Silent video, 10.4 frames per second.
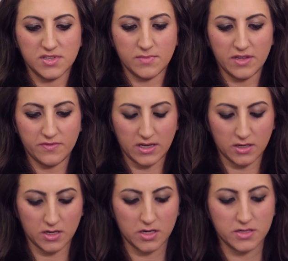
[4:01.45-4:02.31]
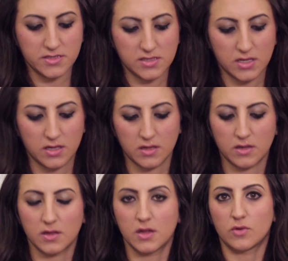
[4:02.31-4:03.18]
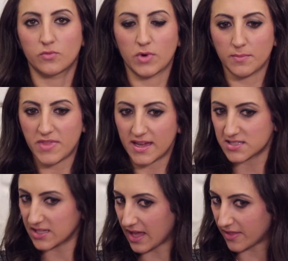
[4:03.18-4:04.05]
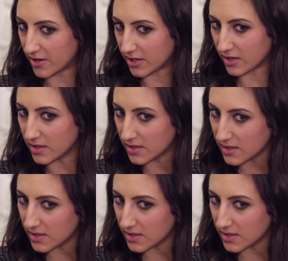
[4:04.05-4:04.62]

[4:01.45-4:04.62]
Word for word: tips of my fingers, rub that together,